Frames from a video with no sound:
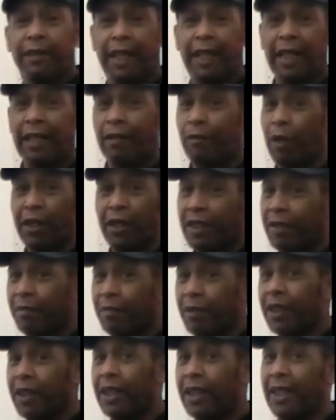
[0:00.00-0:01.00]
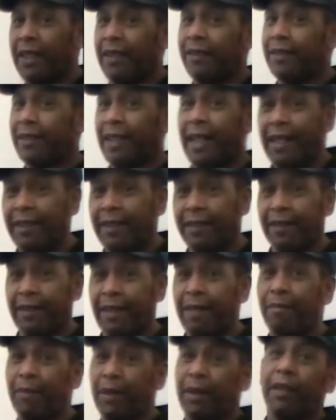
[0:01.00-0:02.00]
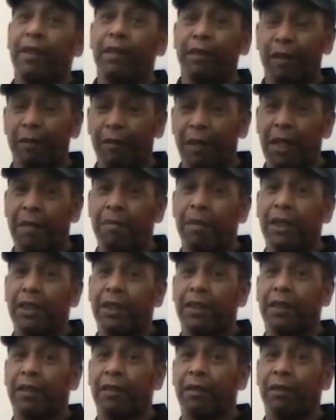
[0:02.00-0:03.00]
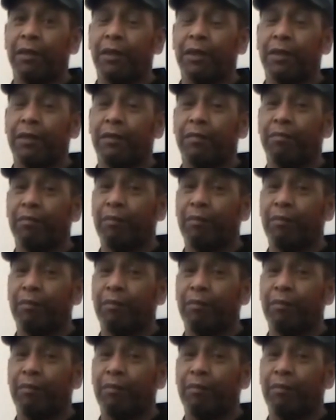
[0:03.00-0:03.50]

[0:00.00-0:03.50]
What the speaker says: And it won't give me the exact number of how much it costs